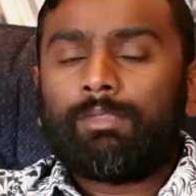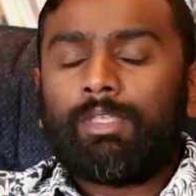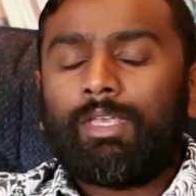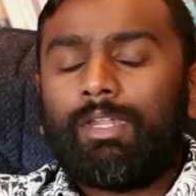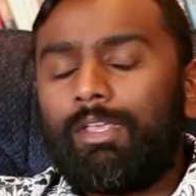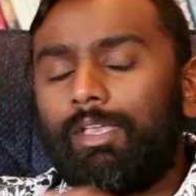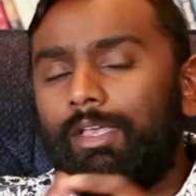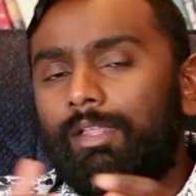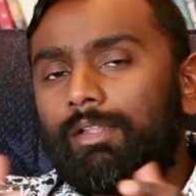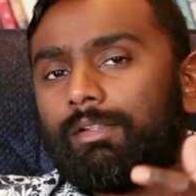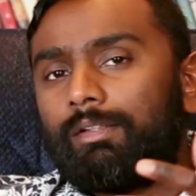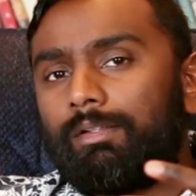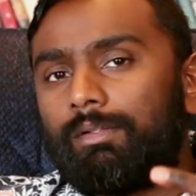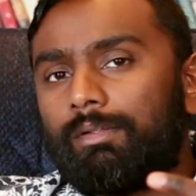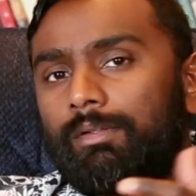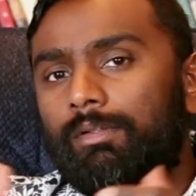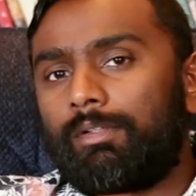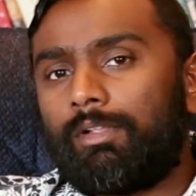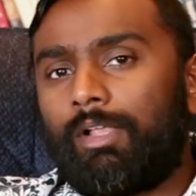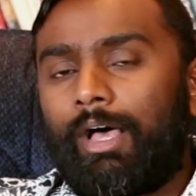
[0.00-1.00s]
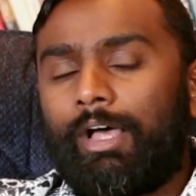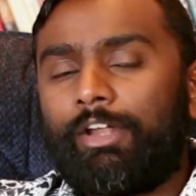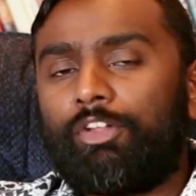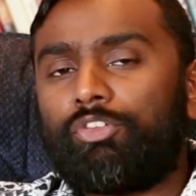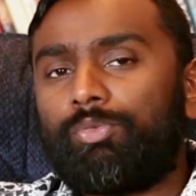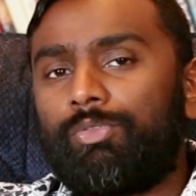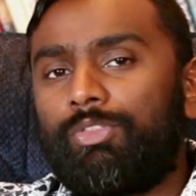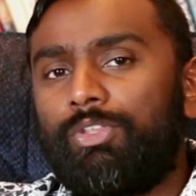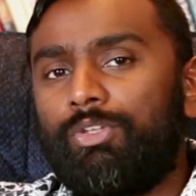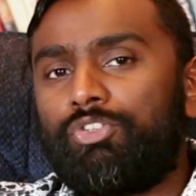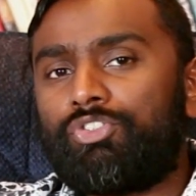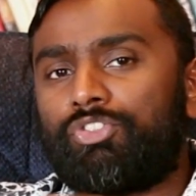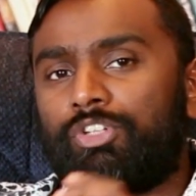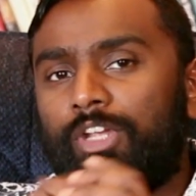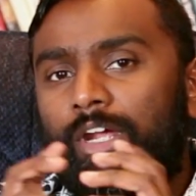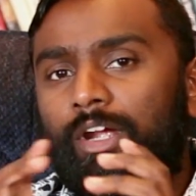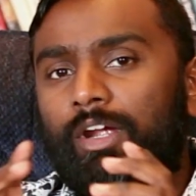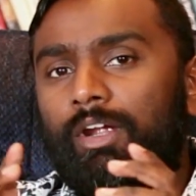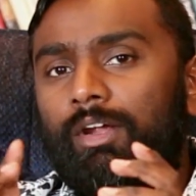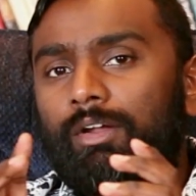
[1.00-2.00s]
Can I get little honest with you and
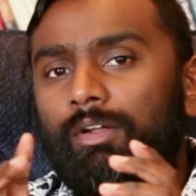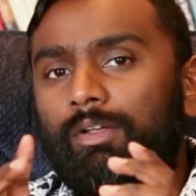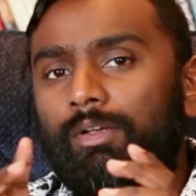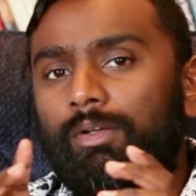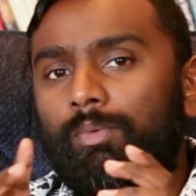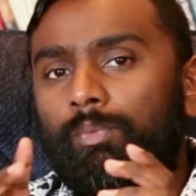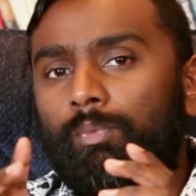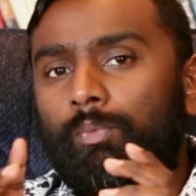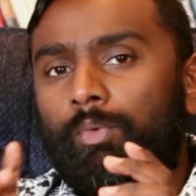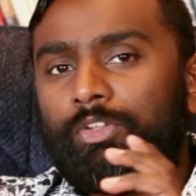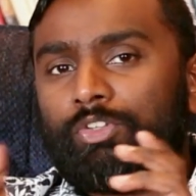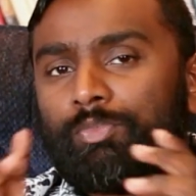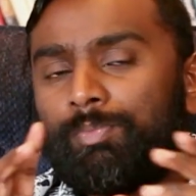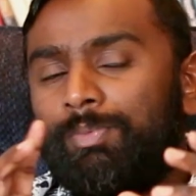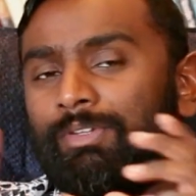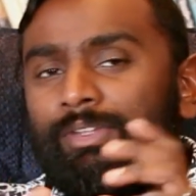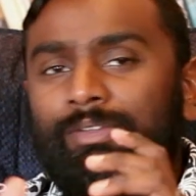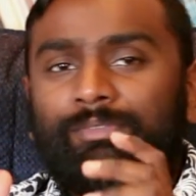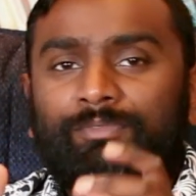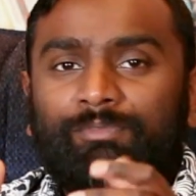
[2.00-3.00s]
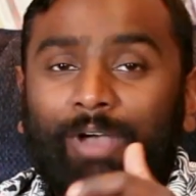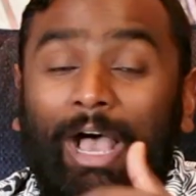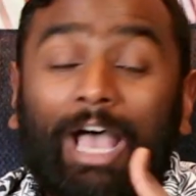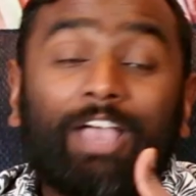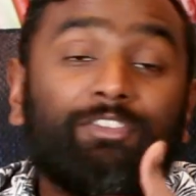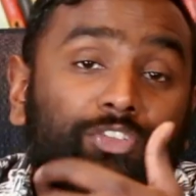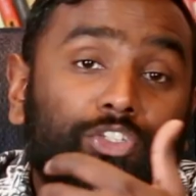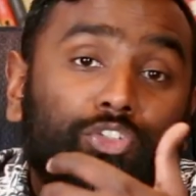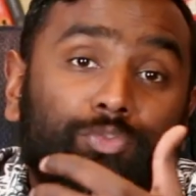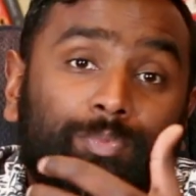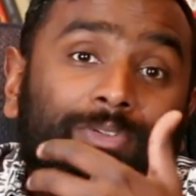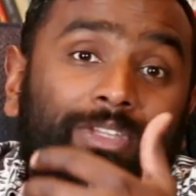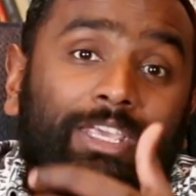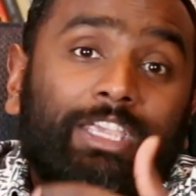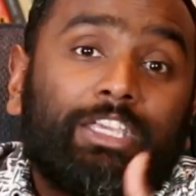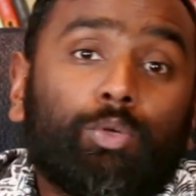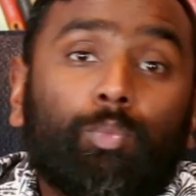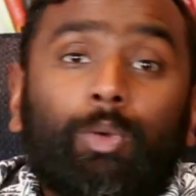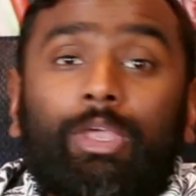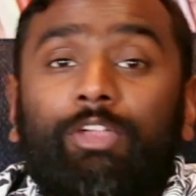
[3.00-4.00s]
share what's been I feel has been
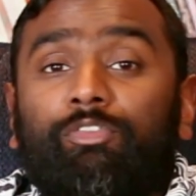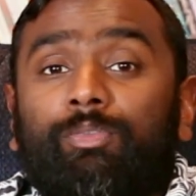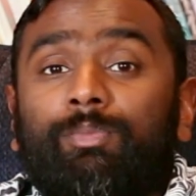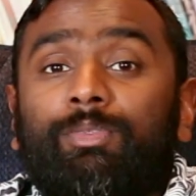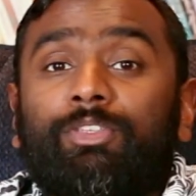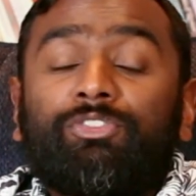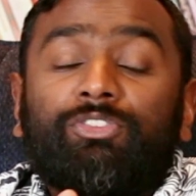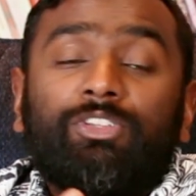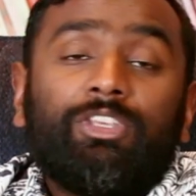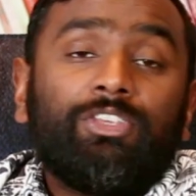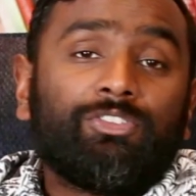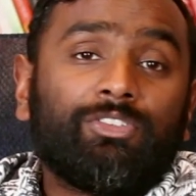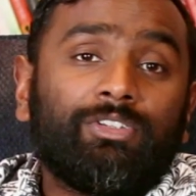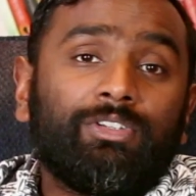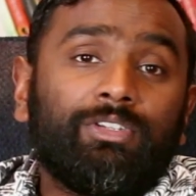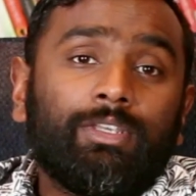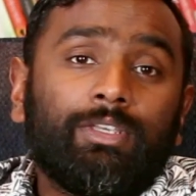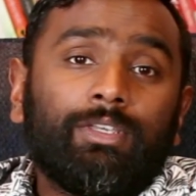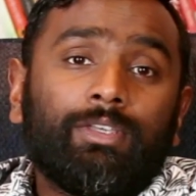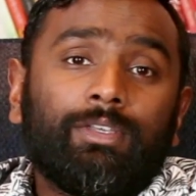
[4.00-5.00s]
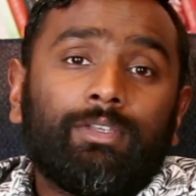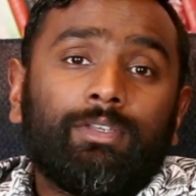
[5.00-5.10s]
taken away from this season?